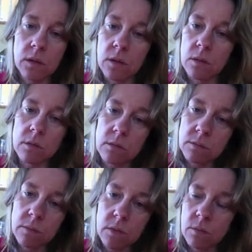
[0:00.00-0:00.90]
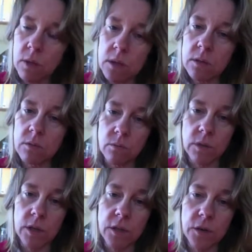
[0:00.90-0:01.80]
it wasn't
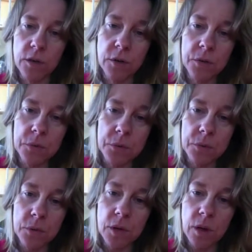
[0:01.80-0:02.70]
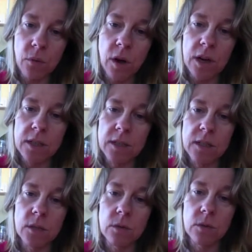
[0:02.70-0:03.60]
really what I wanted
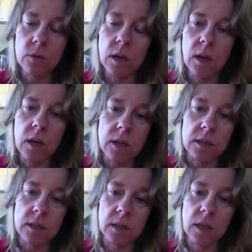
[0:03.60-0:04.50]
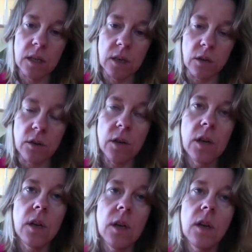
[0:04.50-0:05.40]
to hear.
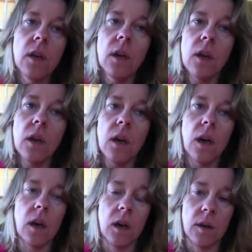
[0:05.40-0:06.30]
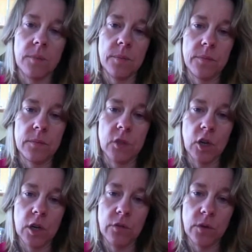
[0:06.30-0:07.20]
Trying
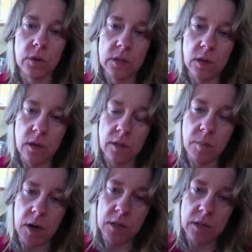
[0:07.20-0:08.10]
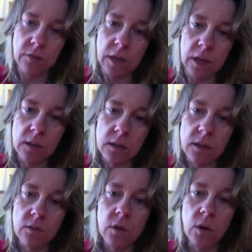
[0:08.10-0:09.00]
to focus on the positive things,
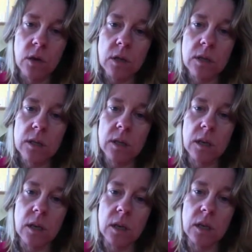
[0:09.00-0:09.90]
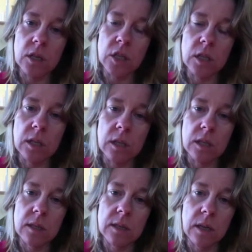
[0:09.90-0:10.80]
of course.
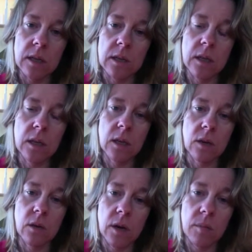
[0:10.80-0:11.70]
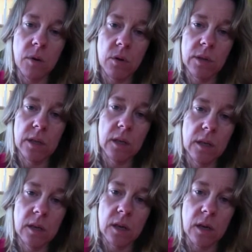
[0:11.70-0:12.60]
She said, I'm
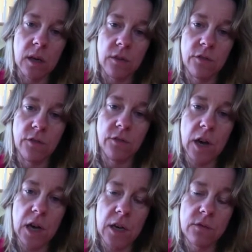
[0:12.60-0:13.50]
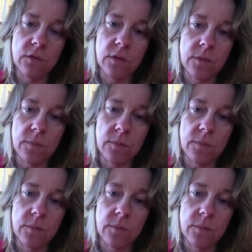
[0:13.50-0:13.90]
only 5